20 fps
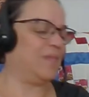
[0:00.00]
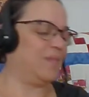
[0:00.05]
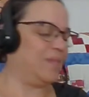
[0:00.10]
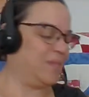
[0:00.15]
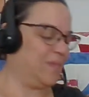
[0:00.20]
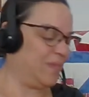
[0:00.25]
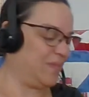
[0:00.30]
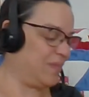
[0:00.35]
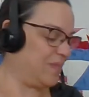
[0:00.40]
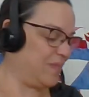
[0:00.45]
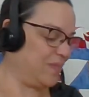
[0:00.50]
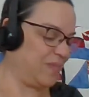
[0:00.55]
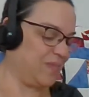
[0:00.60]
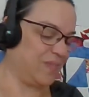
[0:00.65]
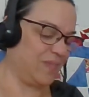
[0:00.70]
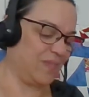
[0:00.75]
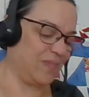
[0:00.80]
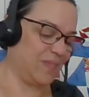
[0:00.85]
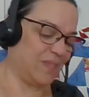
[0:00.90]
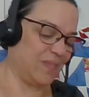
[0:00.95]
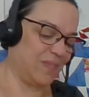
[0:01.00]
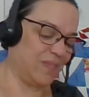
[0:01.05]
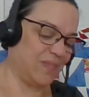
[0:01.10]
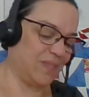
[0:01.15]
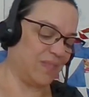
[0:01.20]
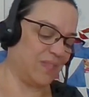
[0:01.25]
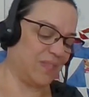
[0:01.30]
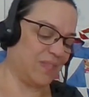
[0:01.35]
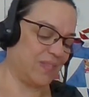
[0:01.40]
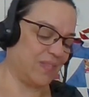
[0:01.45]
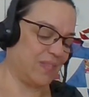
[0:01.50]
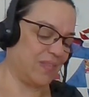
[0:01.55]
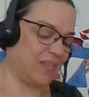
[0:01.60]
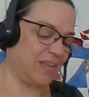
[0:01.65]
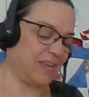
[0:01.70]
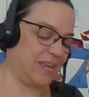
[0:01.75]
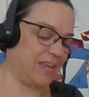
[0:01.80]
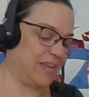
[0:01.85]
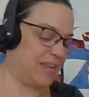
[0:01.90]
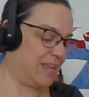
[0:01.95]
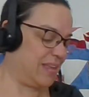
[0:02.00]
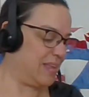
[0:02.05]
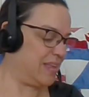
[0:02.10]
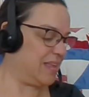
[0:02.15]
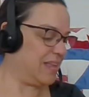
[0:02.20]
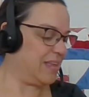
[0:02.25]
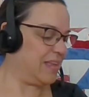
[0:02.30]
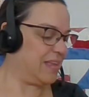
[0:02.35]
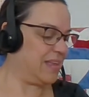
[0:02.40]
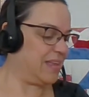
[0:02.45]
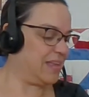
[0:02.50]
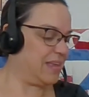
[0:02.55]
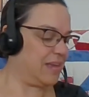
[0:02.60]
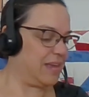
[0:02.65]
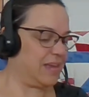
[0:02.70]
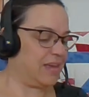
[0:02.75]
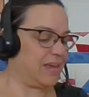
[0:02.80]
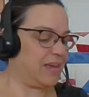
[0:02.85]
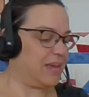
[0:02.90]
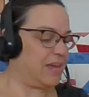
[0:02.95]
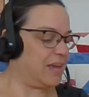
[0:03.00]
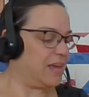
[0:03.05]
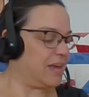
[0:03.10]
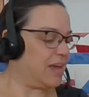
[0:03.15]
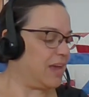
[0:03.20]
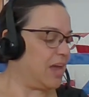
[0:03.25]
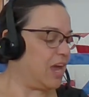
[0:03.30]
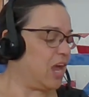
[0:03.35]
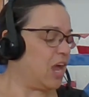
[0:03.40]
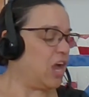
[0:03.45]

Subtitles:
No one is speaking in this clip.